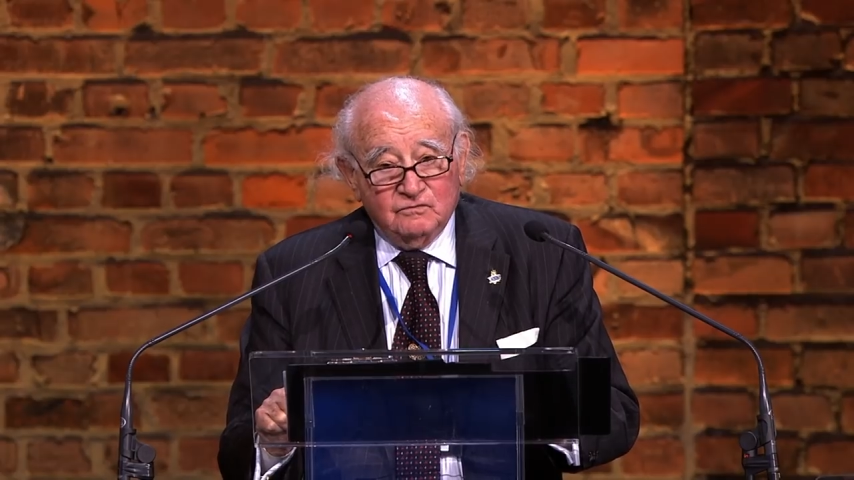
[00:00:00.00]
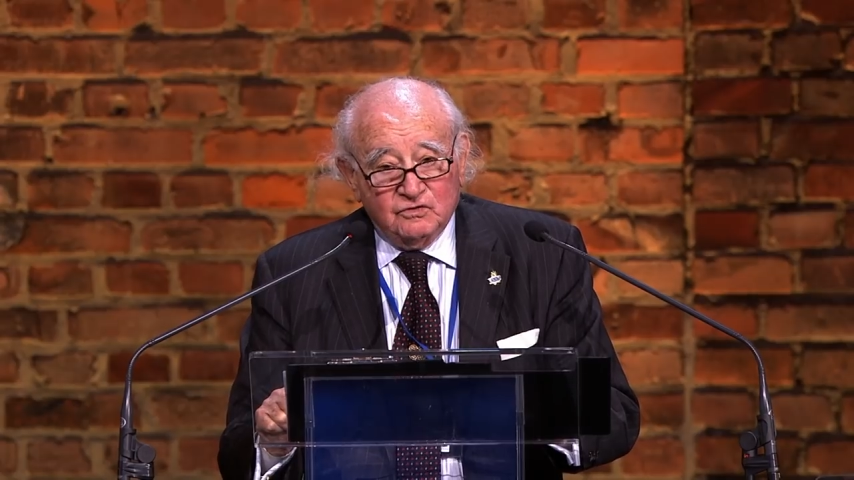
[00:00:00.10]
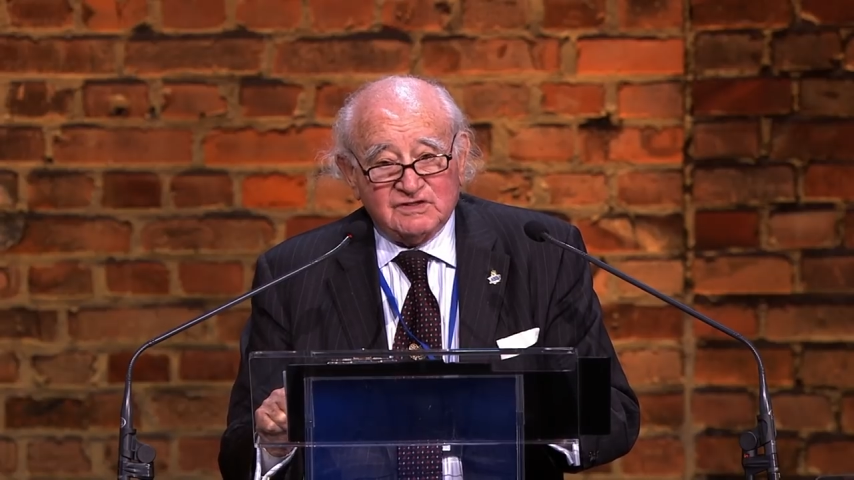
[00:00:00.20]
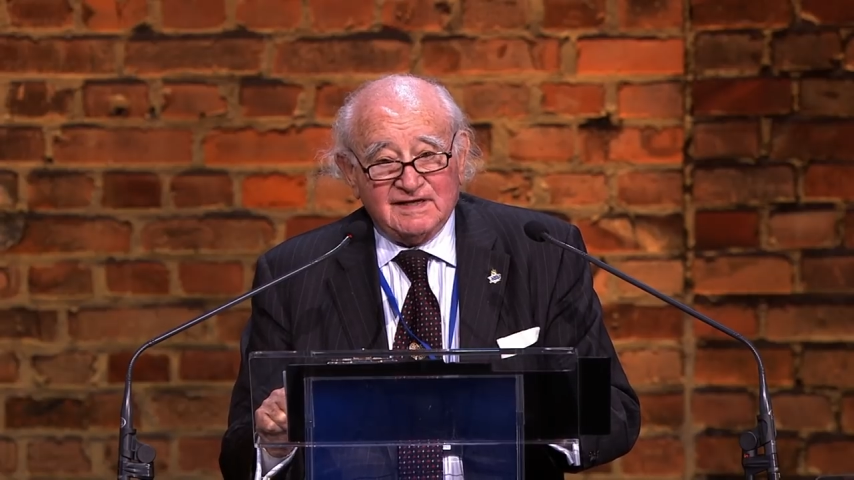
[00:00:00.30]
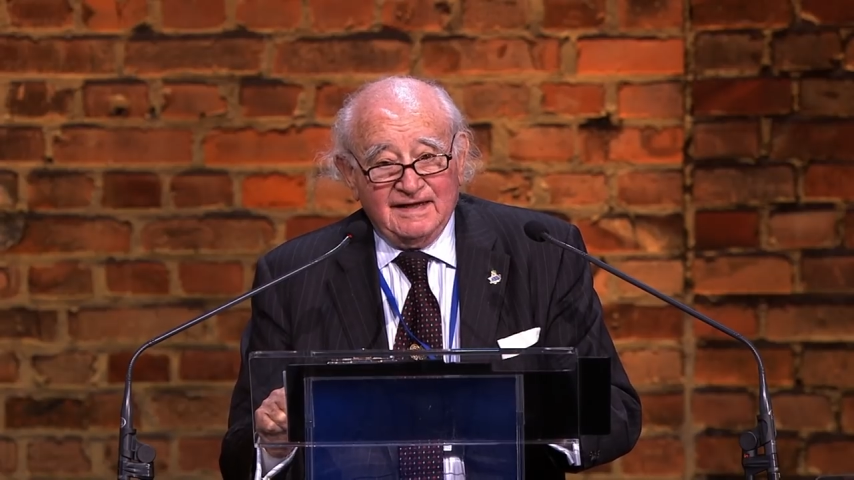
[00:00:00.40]

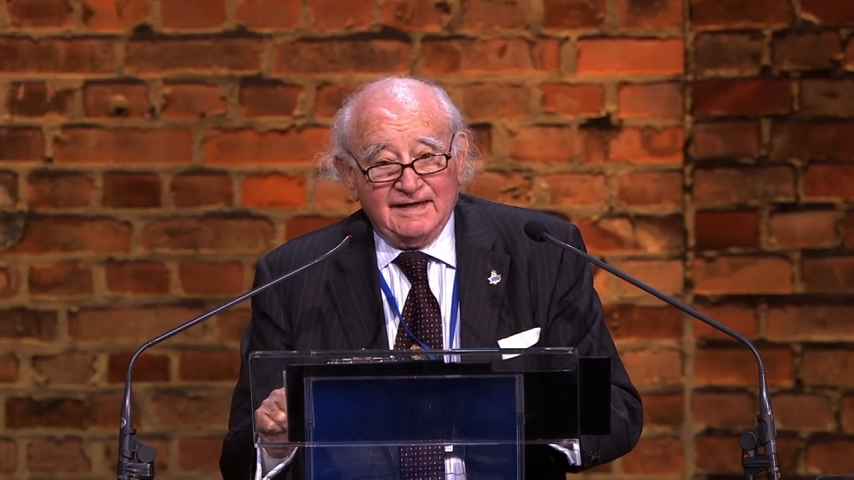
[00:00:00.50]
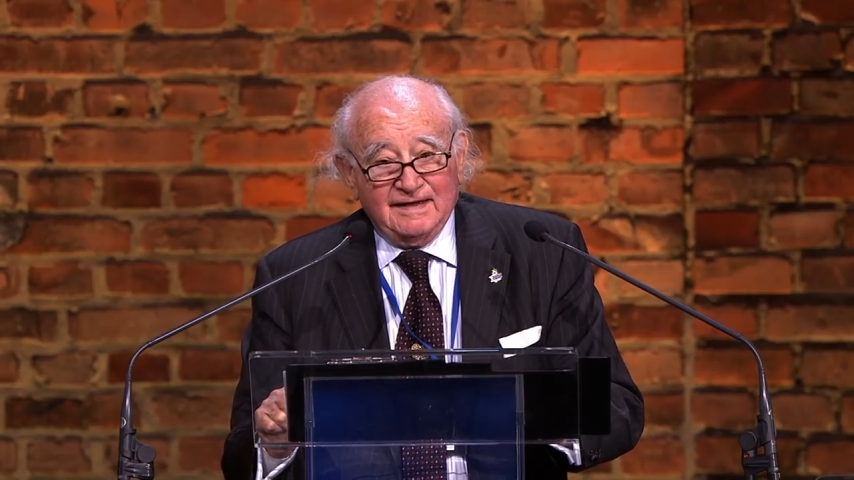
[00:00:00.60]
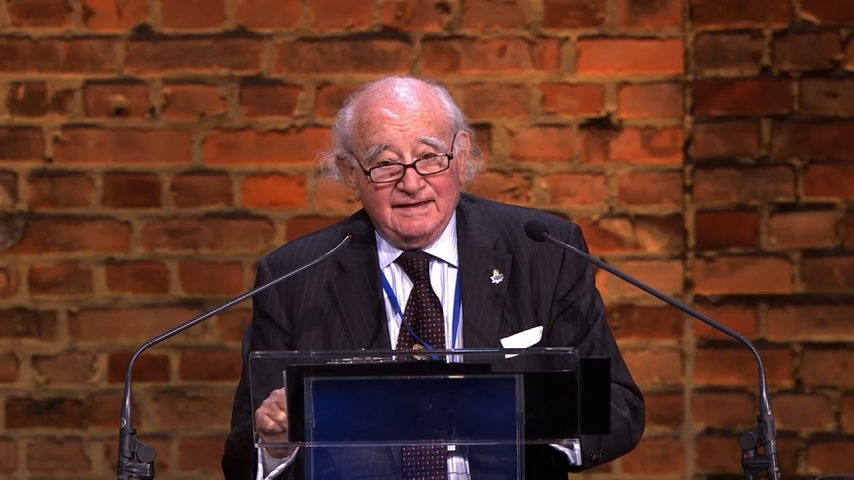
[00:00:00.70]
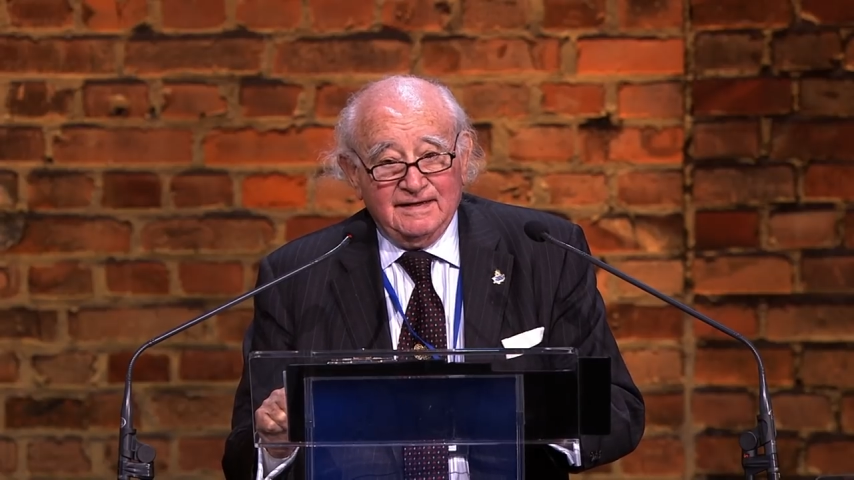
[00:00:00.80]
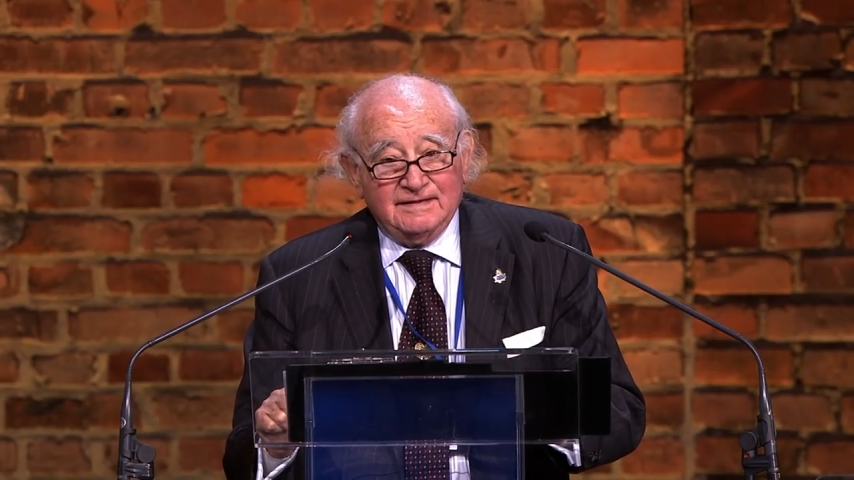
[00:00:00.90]
was
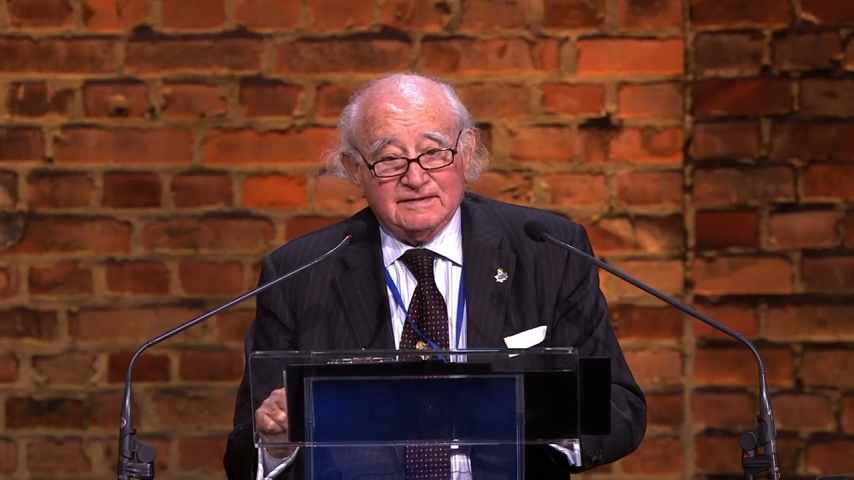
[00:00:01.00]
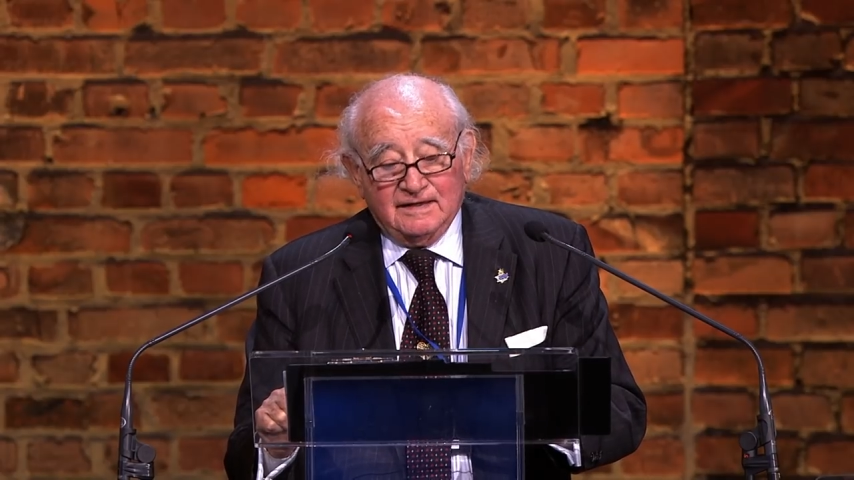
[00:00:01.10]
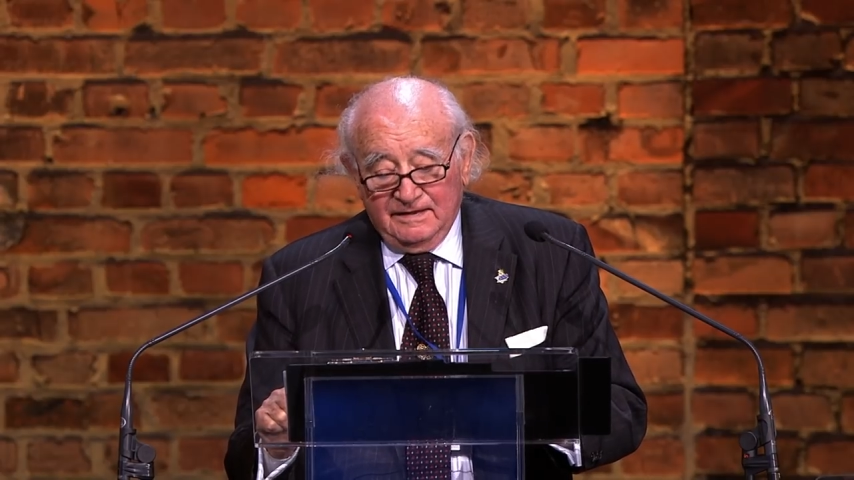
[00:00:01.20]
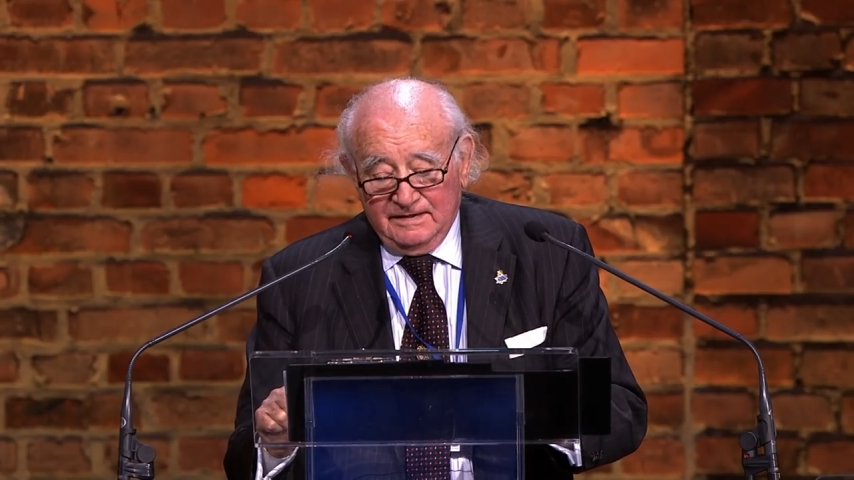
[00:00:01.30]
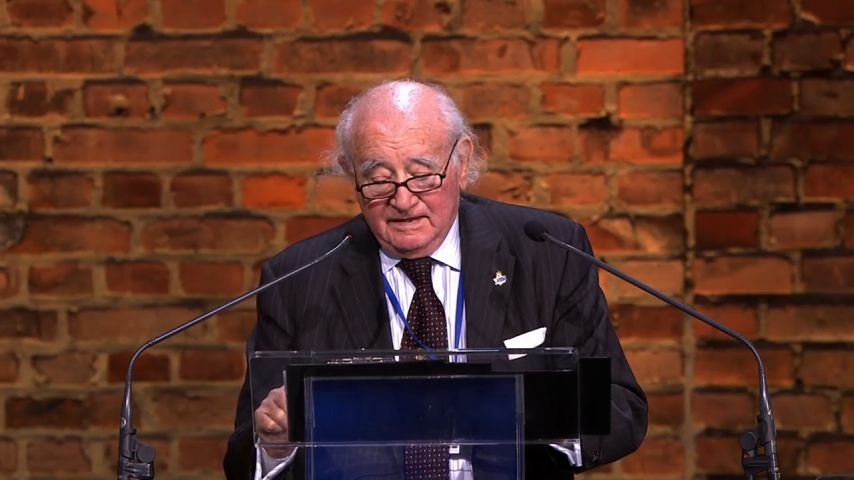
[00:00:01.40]
like an
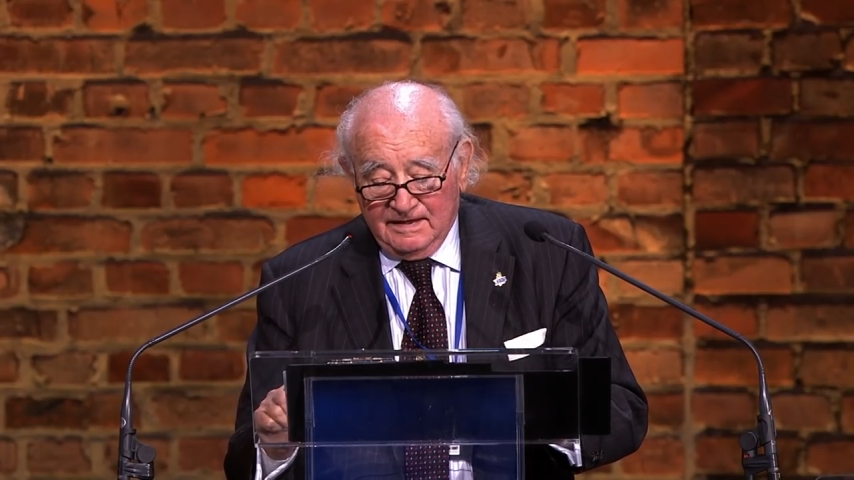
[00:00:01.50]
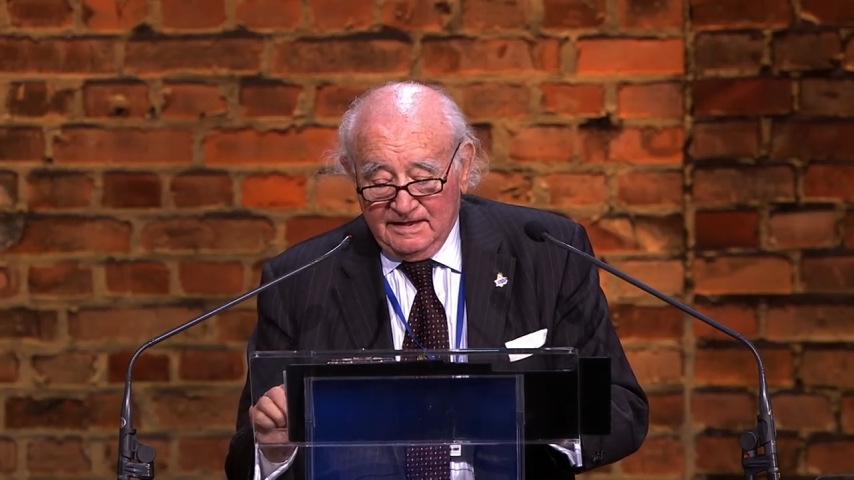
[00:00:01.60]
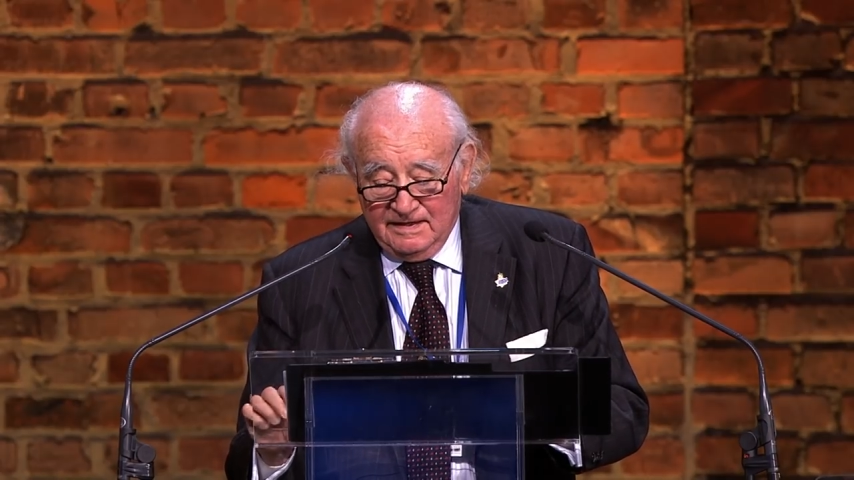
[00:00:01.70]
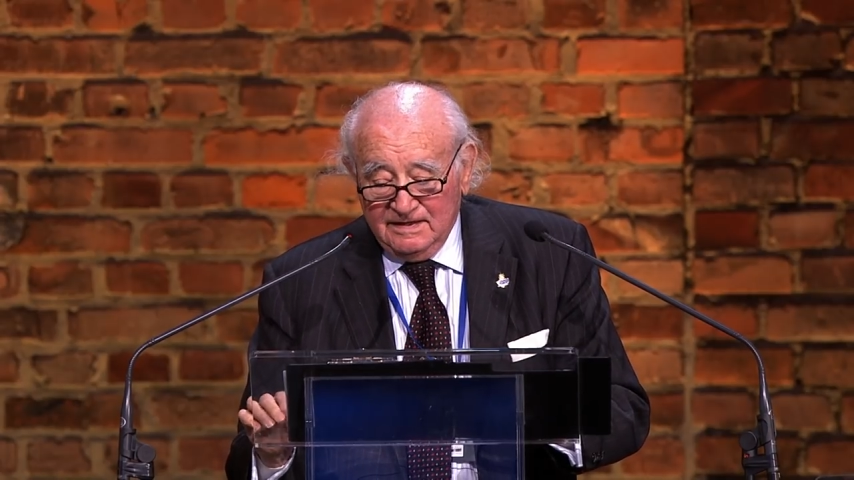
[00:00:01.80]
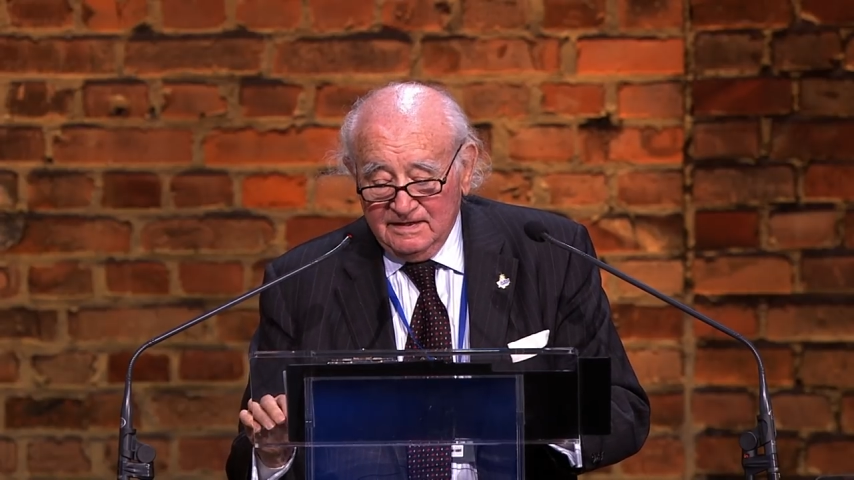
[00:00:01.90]
entire
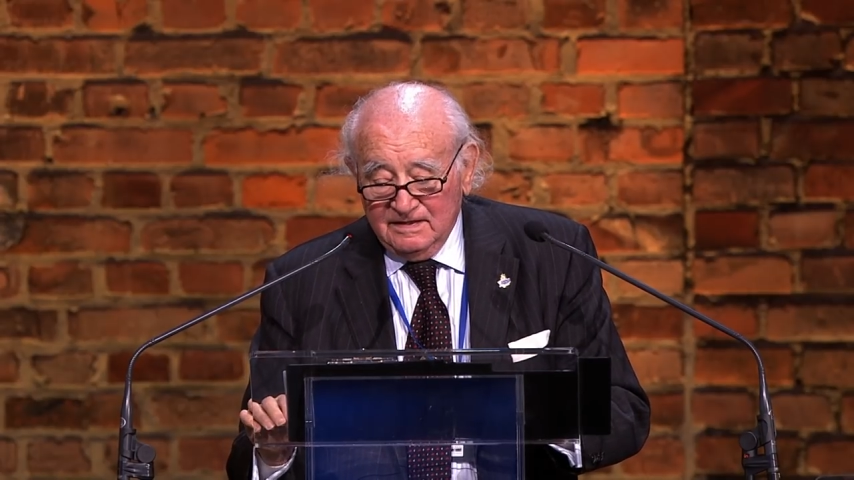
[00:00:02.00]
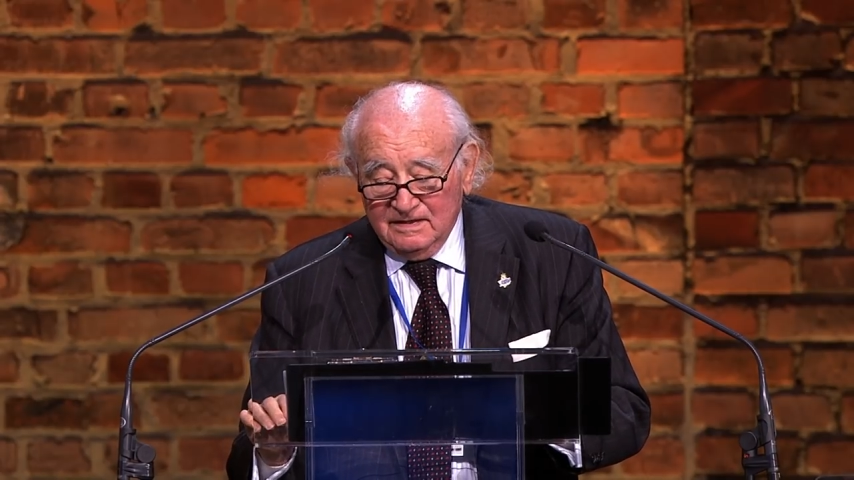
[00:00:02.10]
day,